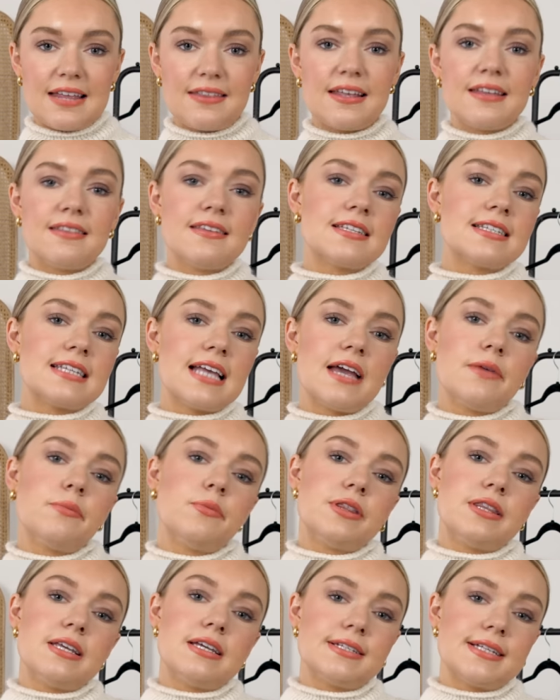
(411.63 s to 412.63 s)
And then the same
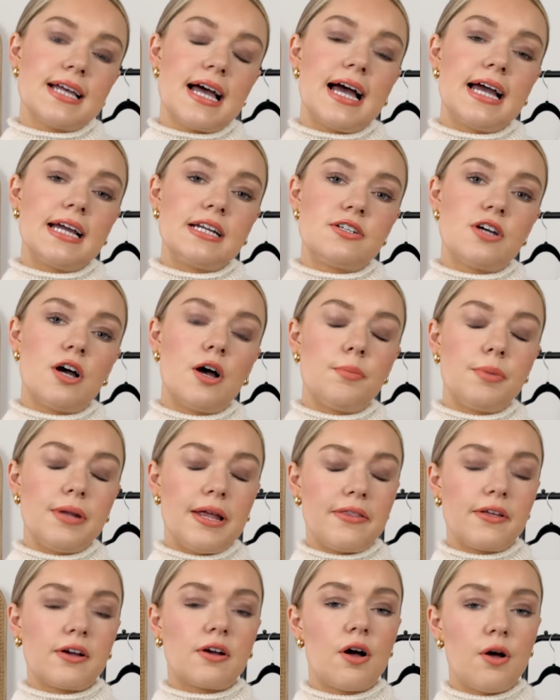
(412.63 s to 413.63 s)
with these high top
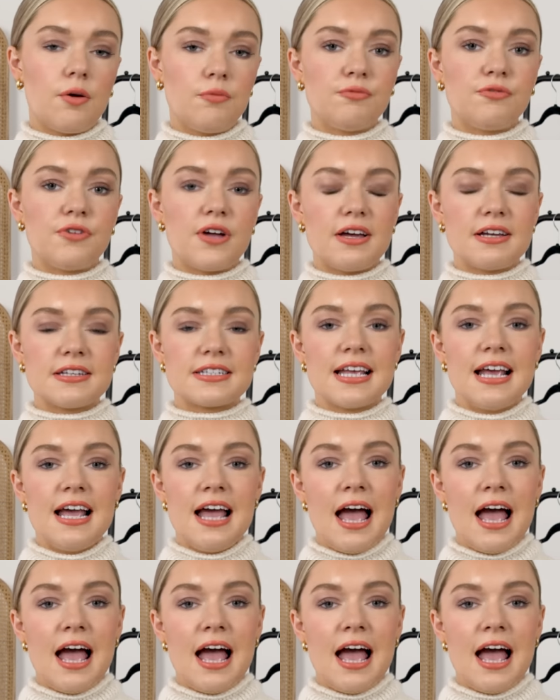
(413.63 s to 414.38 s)
leather Converse.